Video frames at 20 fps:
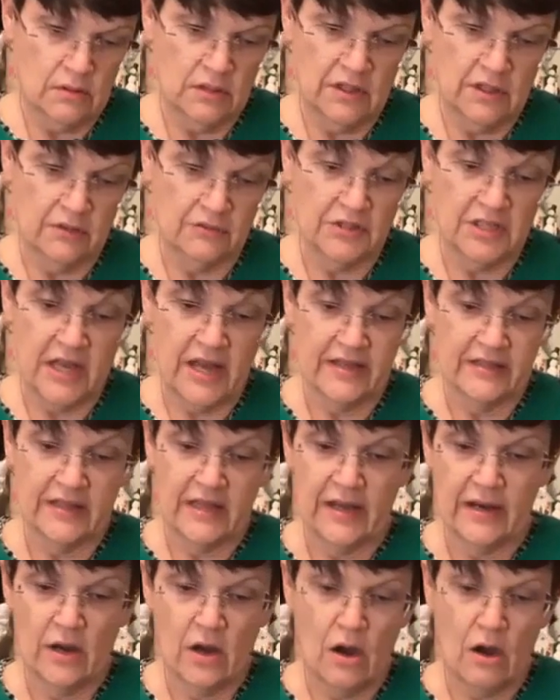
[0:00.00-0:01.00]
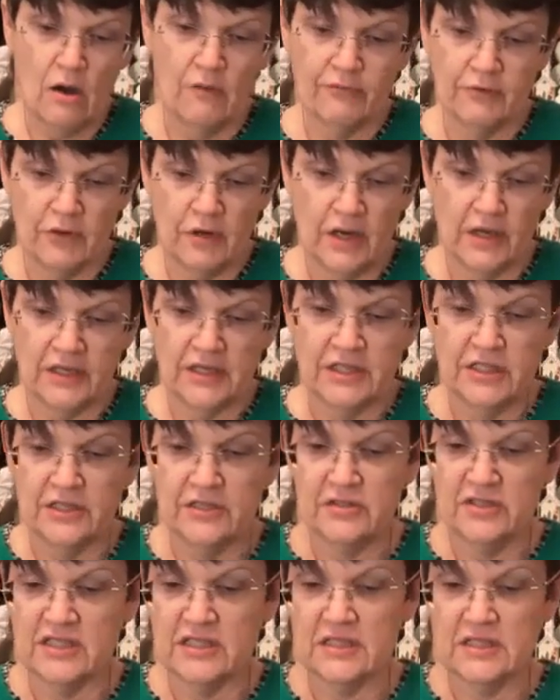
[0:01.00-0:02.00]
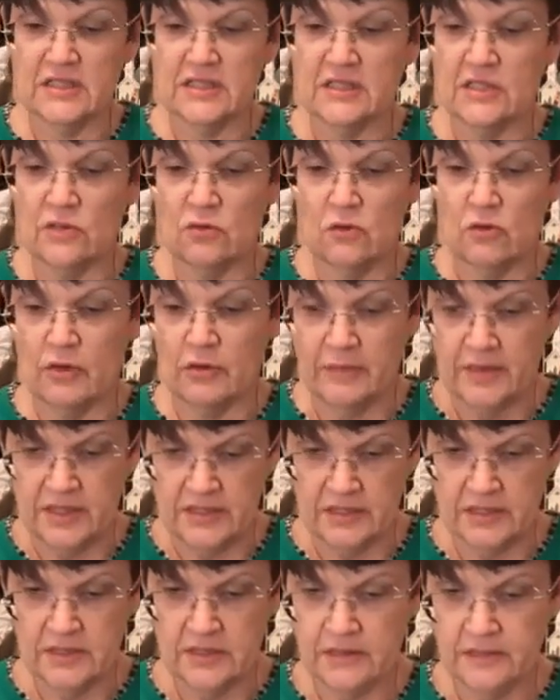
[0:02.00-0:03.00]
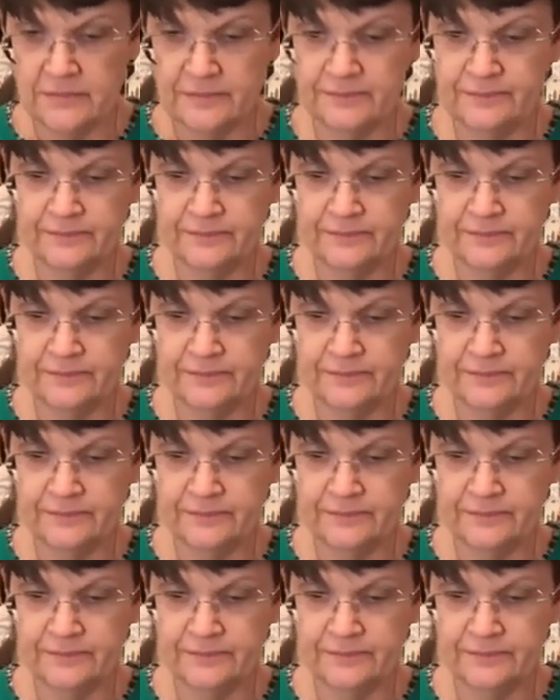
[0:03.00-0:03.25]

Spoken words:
you know, take that off. We're not going to use it as an ornament.